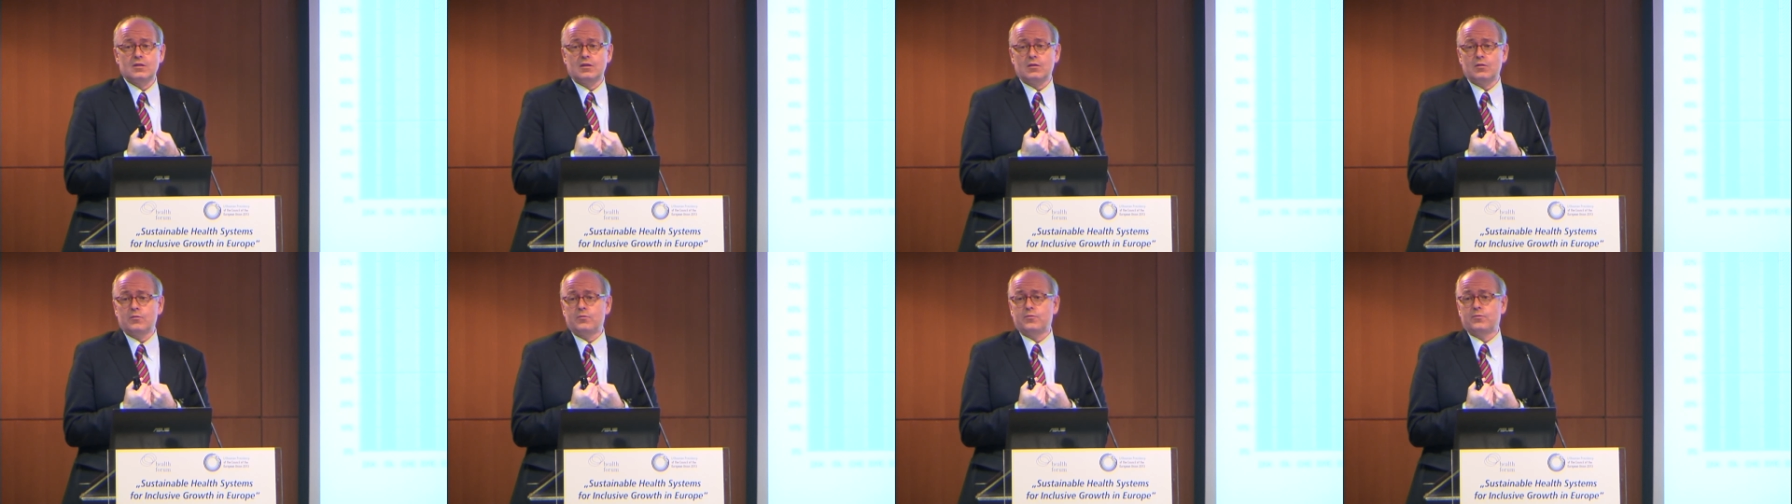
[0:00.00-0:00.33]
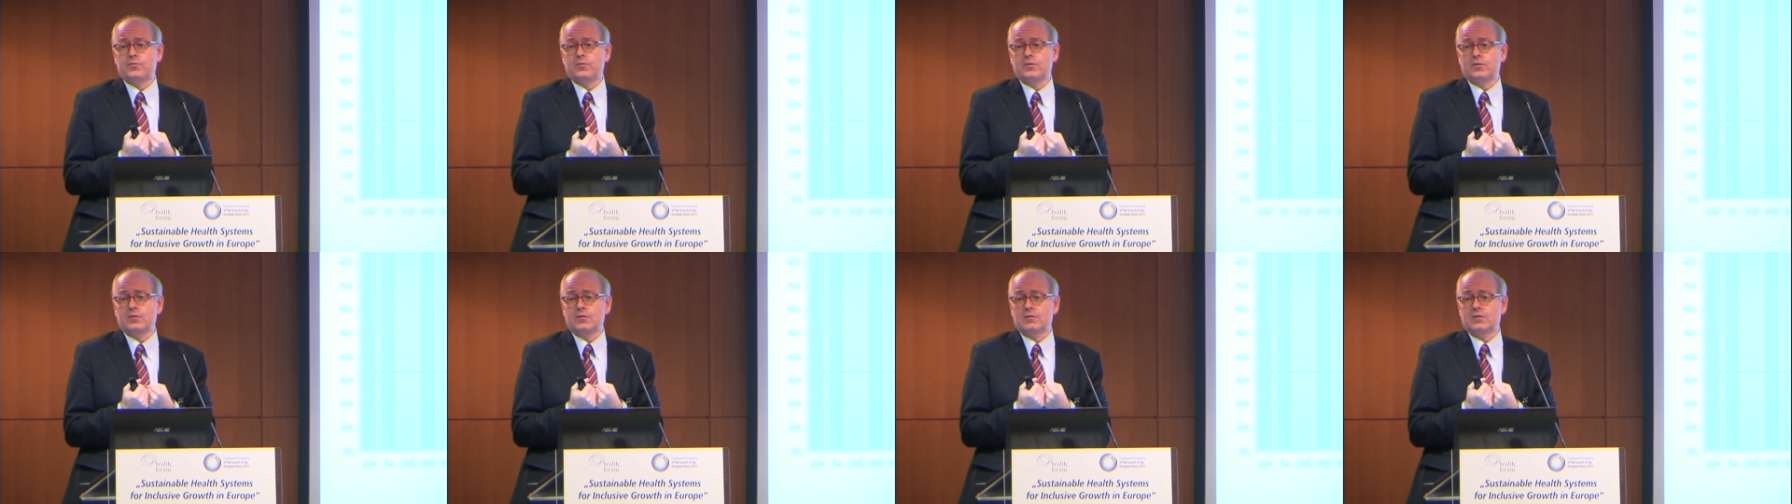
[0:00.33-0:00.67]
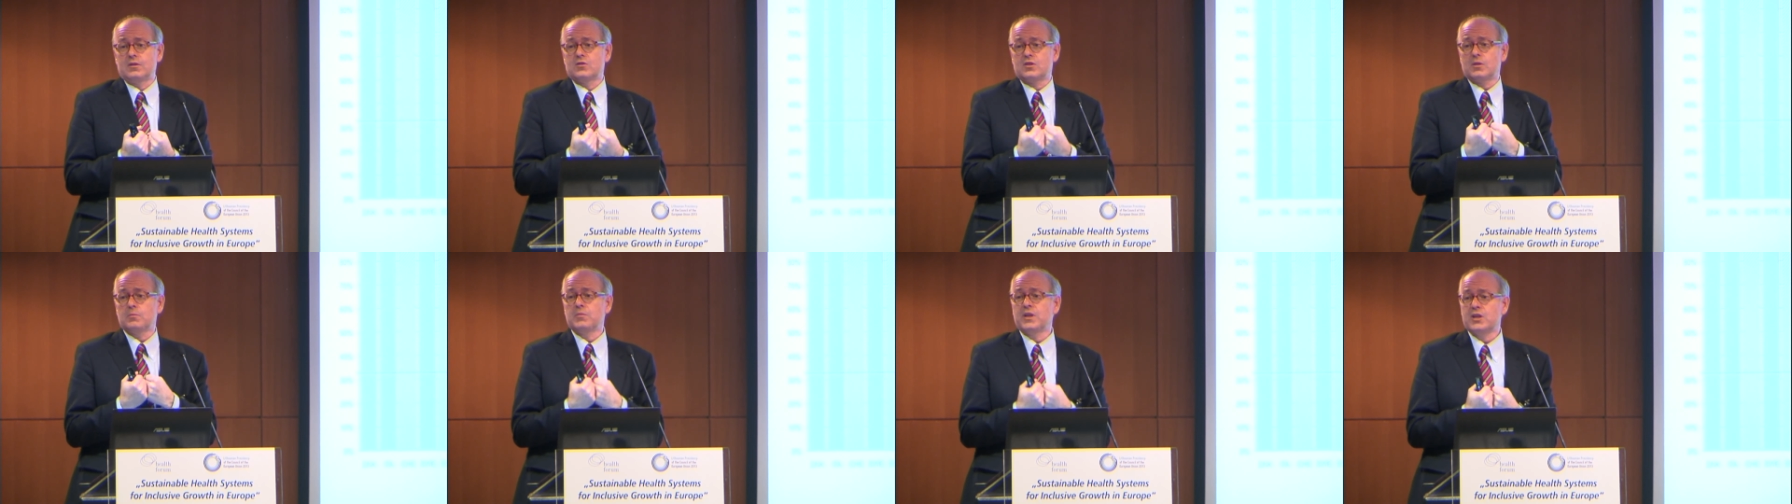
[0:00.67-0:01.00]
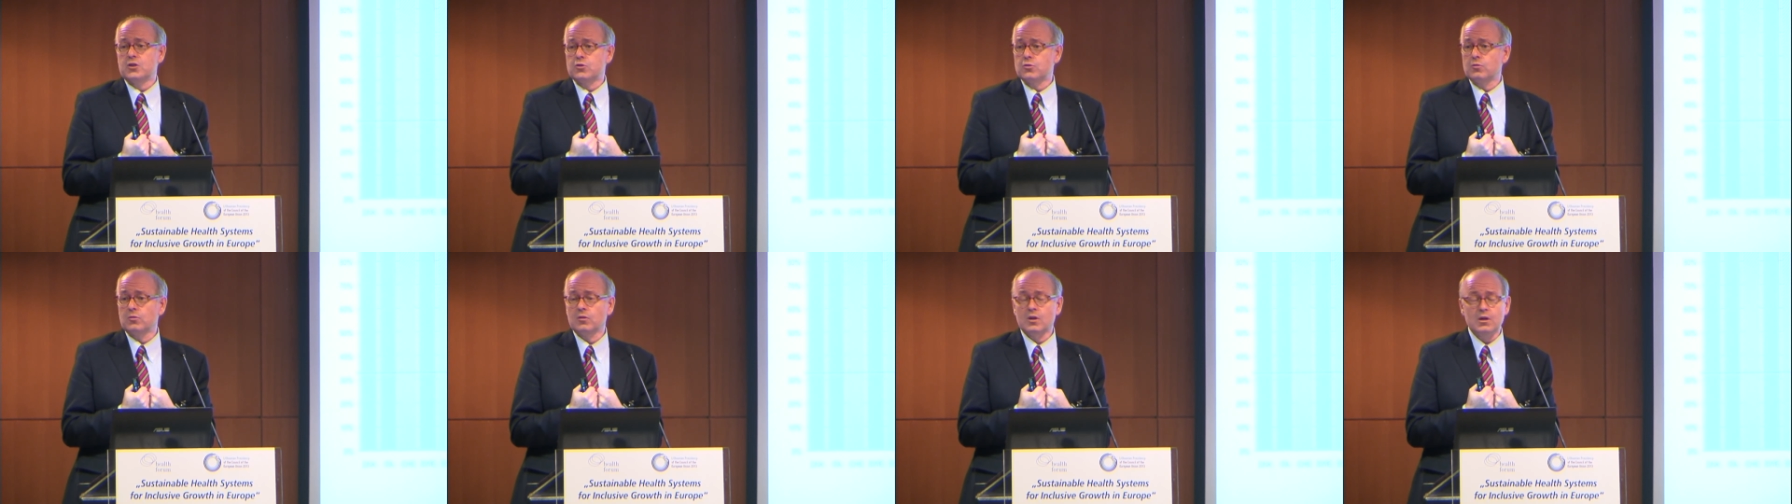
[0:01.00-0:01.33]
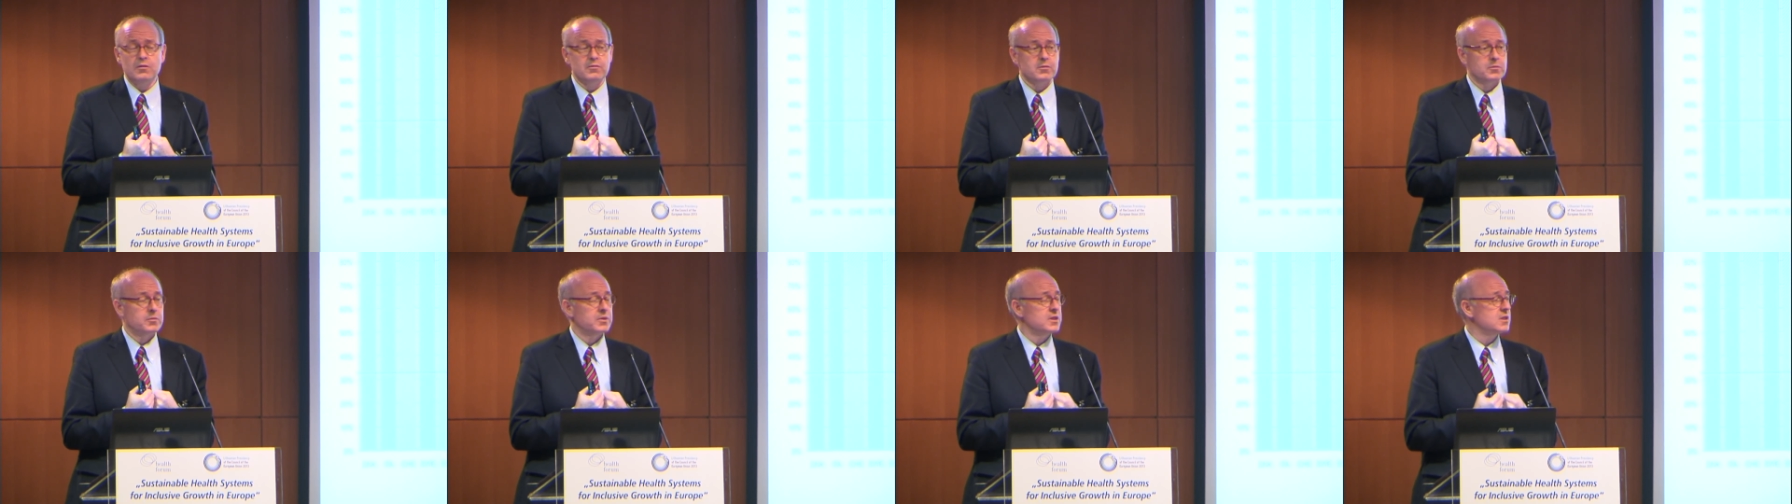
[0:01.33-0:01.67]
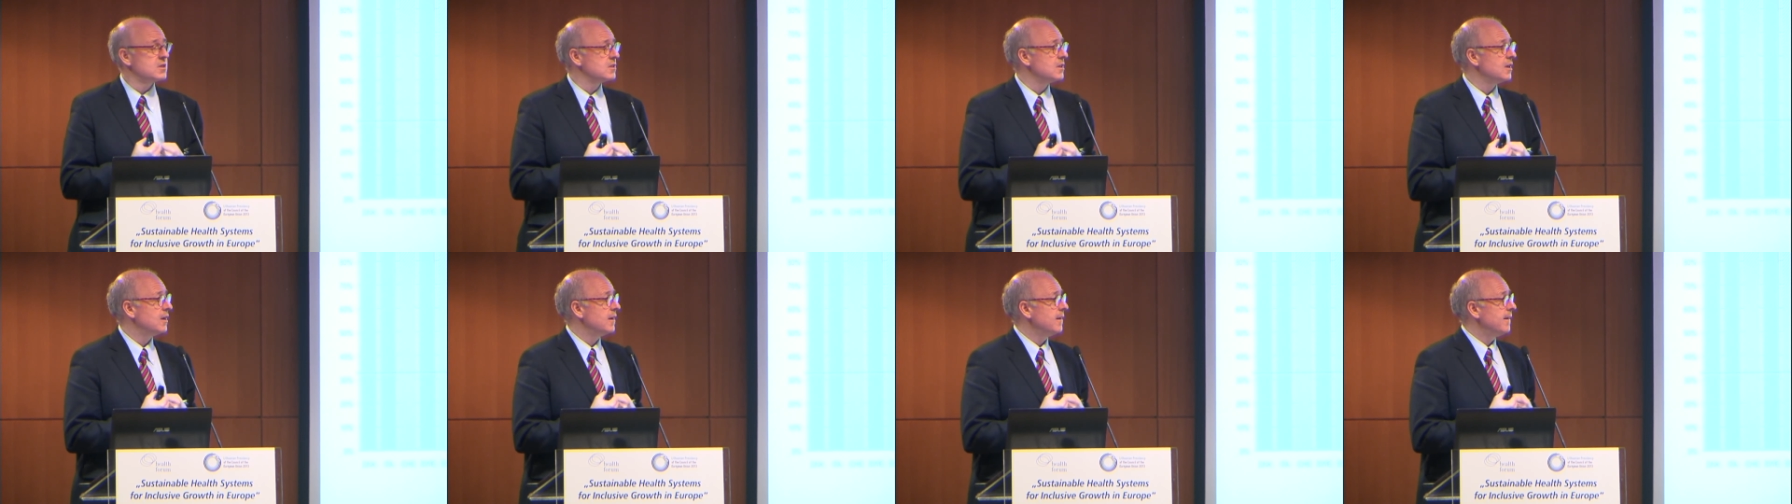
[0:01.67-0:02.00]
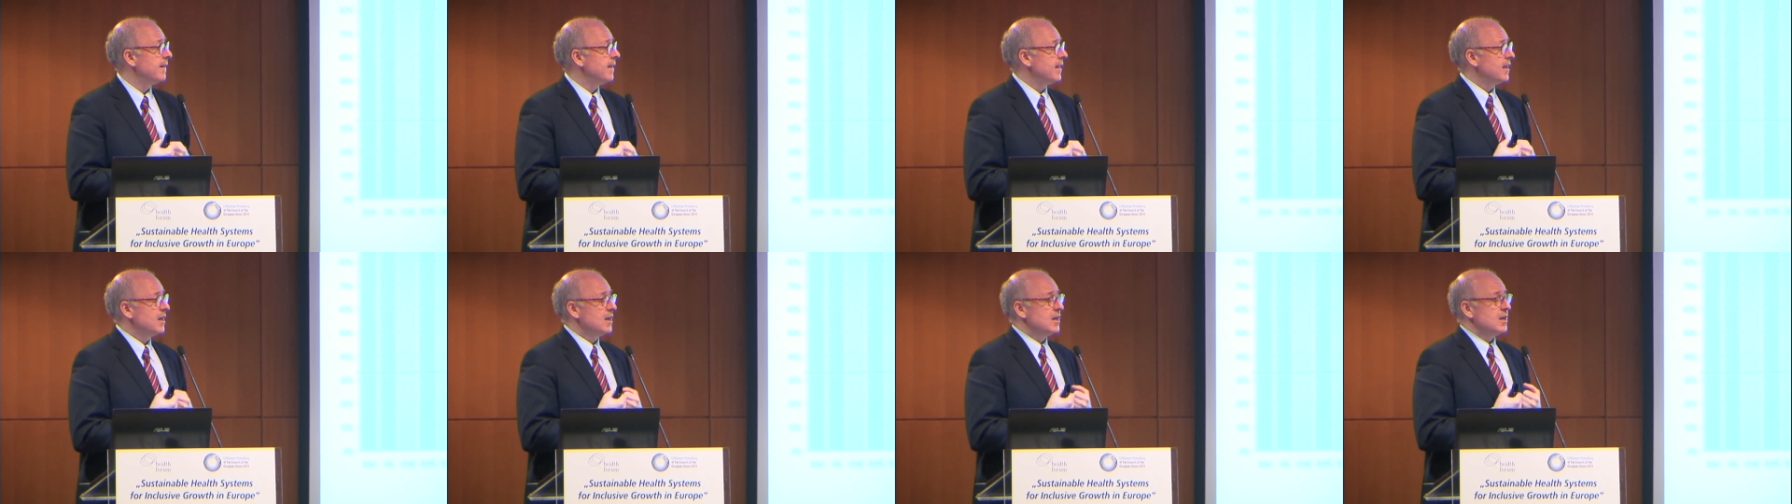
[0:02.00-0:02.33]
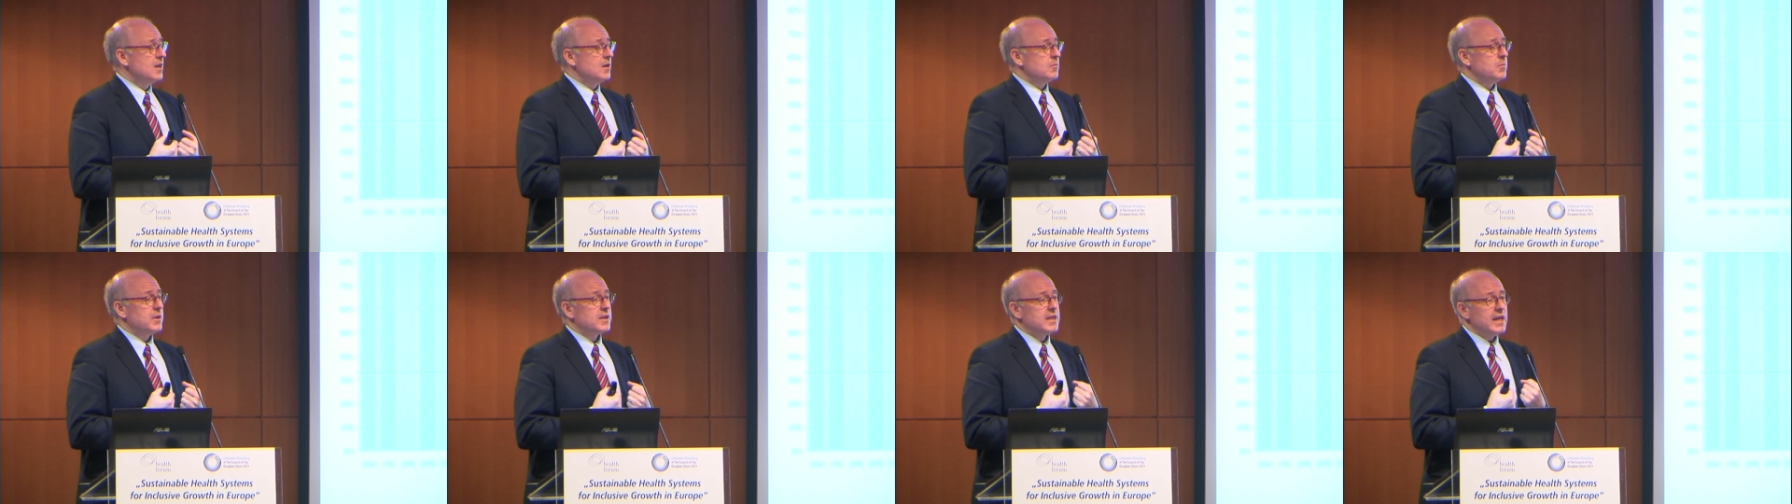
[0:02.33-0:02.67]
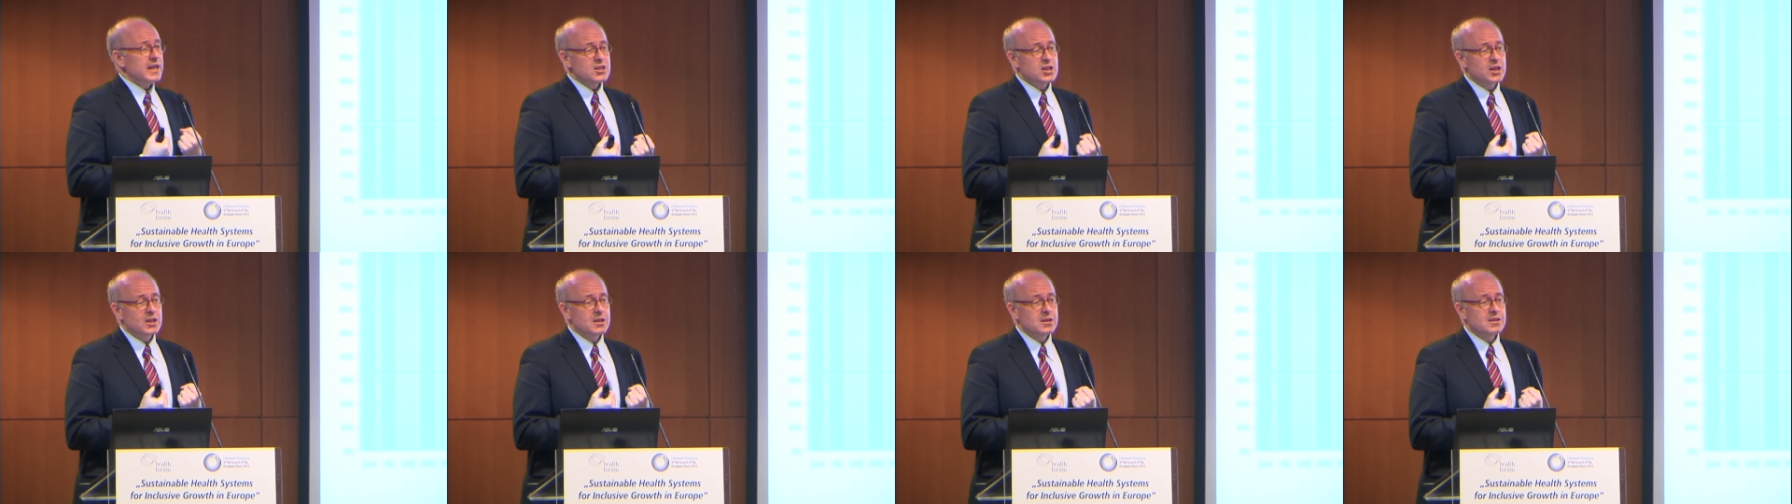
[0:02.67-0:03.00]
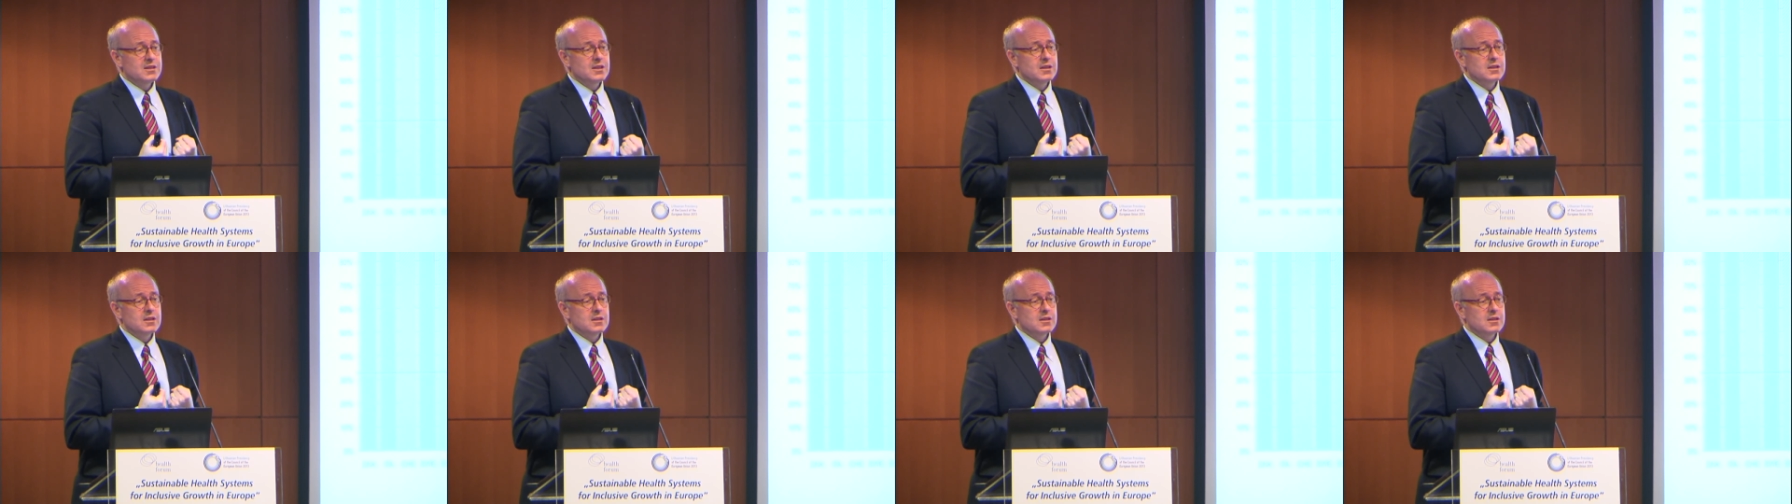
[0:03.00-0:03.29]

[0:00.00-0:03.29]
of the subnational governments. But actually the